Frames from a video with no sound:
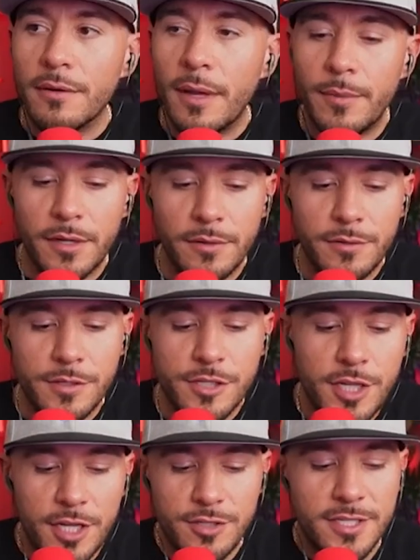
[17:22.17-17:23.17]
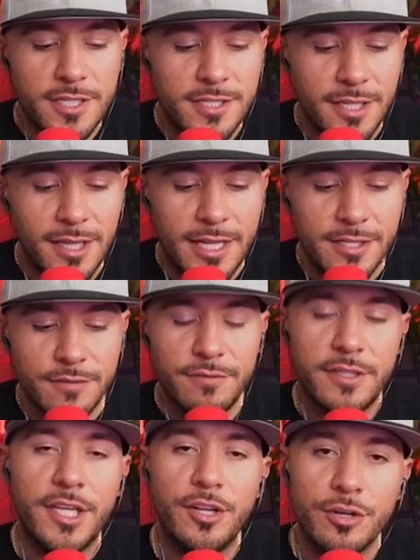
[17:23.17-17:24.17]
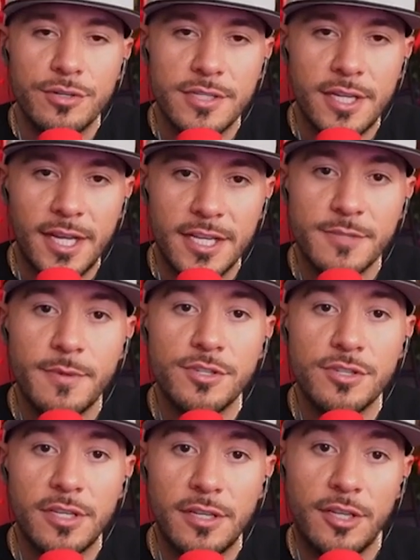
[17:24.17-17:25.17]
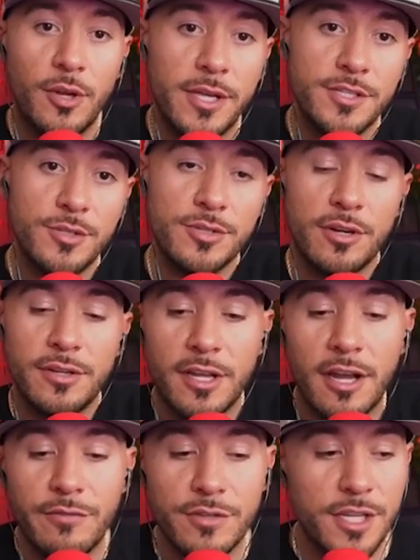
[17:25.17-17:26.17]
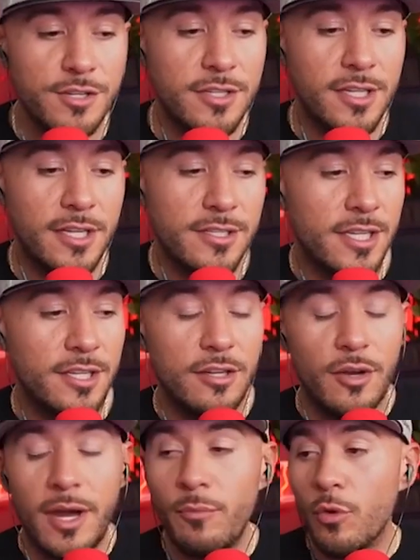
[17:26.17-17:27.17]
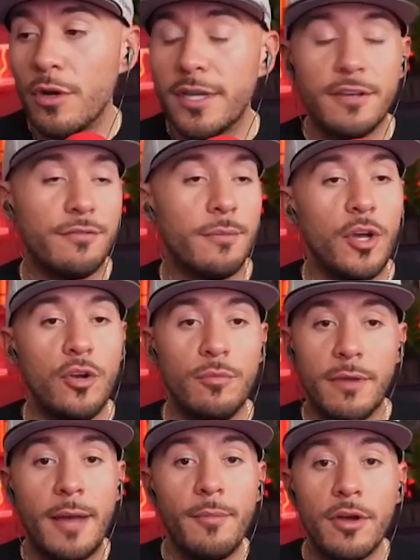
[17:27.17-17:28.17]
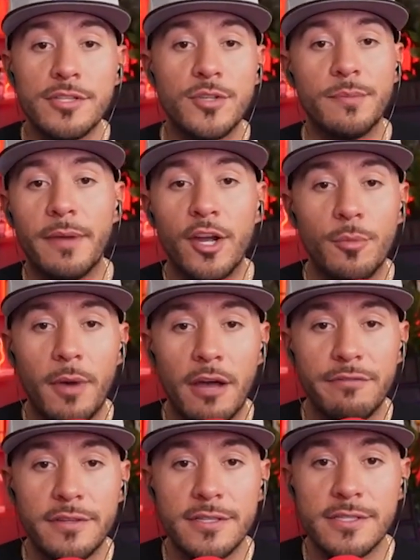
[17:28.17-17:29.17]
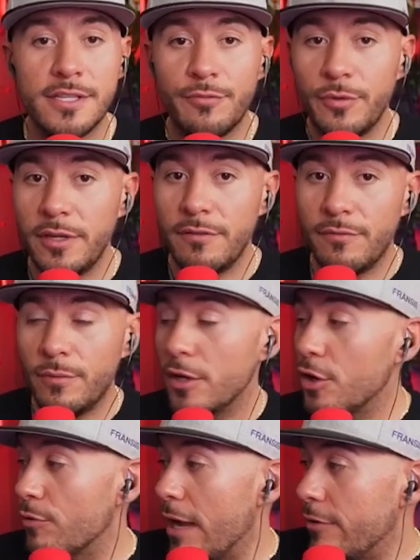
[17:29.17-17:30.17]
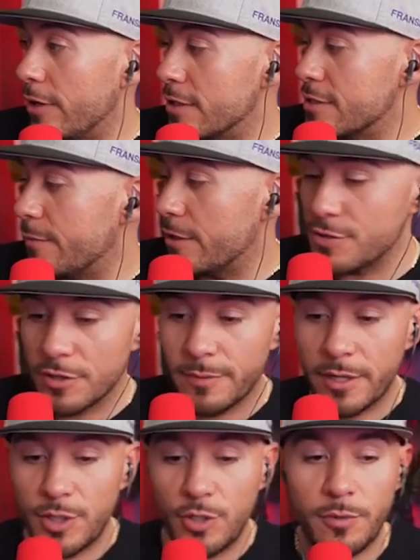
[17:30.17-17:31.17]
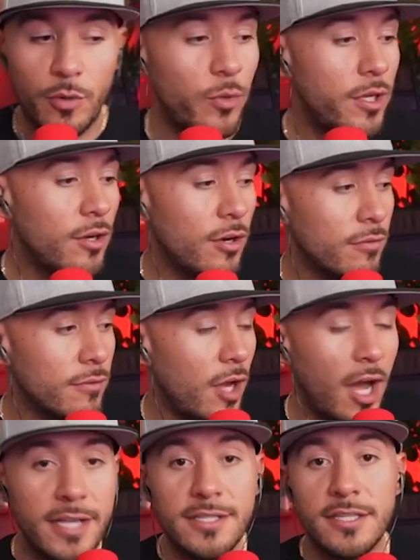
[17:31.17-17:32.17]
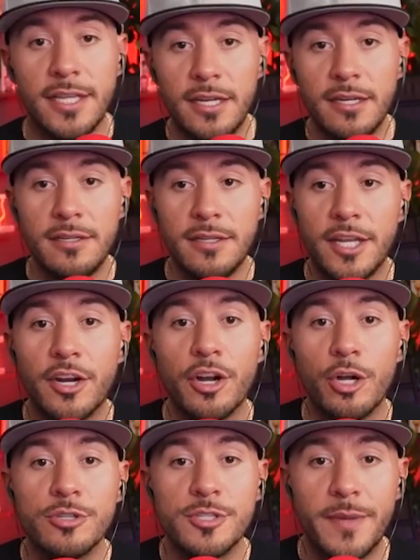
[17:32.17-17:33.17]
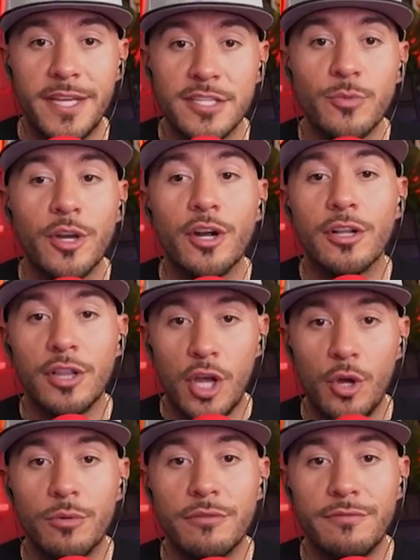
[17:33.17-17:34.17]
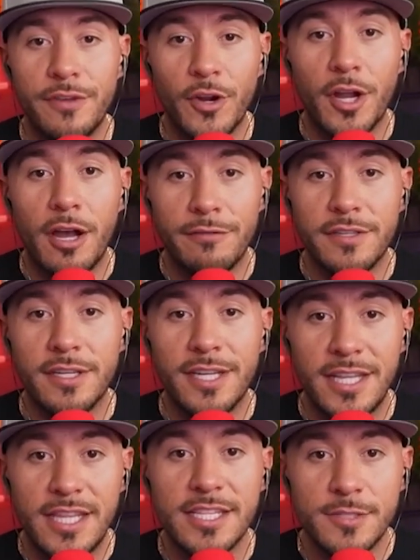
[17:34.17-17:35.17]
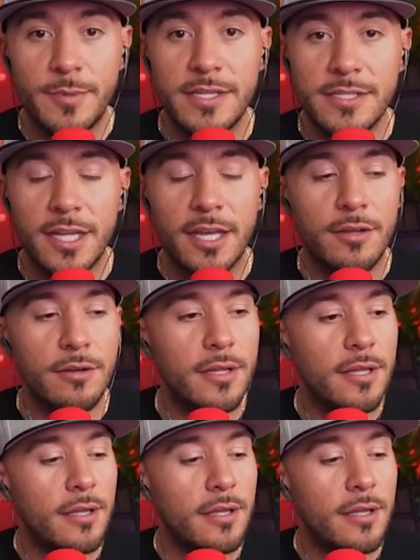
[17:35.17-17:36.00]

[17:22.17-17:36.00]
I'm going to change this into the lens of leaders today, especially, as you started the conversation today, you said, I'm working from home. I'm also in my home office. If we look around us, I'm not sure about you, but we are isolated in our own space. We are alone very often in this space together.